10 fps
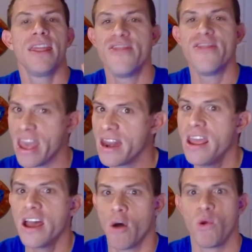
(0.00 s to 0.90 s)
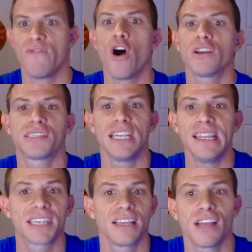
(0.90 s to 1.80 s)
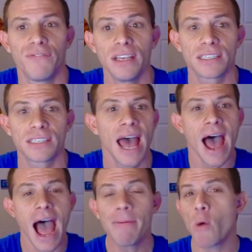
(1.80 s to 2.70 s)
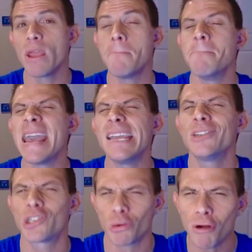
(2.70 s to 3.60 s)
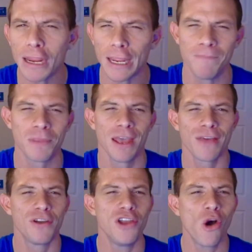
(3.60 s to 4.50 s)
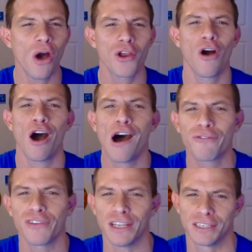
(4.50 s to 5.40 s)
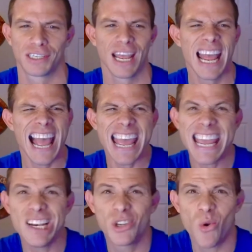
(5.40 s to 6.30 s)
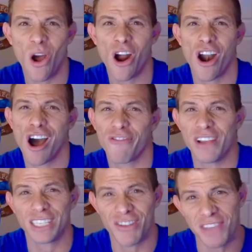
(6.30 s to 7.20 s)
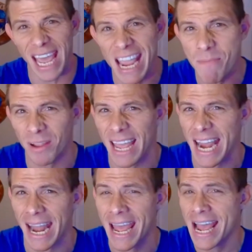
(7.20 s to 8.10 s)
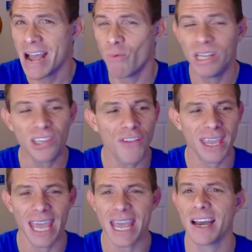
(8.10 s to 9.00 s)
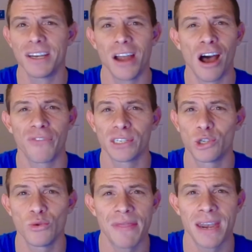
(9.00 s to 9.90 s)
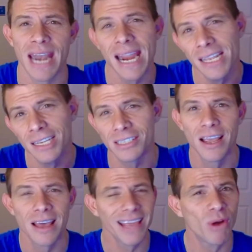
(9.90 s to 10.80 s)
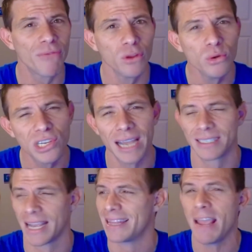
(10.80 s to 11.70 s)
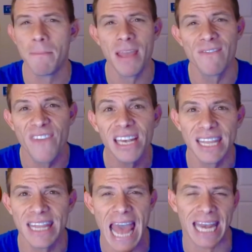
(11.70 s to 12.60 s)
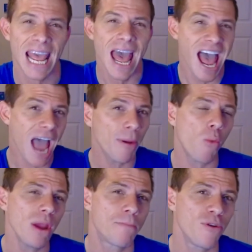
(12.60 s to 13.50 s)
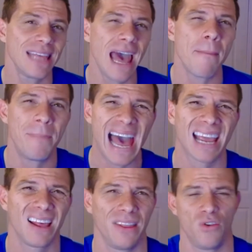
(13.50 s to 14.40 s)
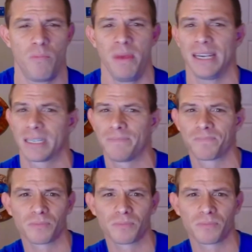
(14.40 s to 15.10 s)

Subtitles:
Then we've all seen this and love this. How about we mainstream the no-huddle offense into our offensive game plan? We saw the K-gun offense do that in the 90s. They revolutionized that. They invented that. How about we bring that back a little bit?